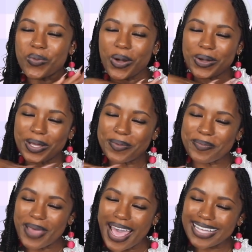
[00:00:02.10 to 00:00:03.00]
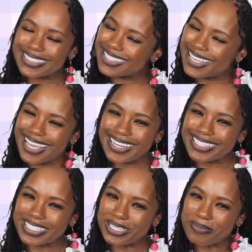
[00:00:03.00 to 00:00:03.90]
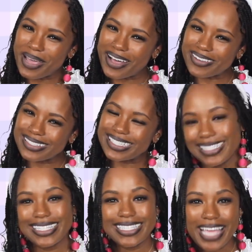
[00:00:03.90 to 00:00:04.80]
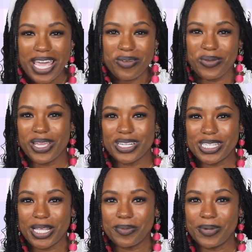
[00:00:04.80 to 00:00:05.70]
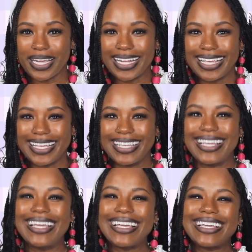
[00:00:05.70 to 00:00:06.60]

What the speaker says: welcome back to Candi's Clubhouse. Today we are celebrating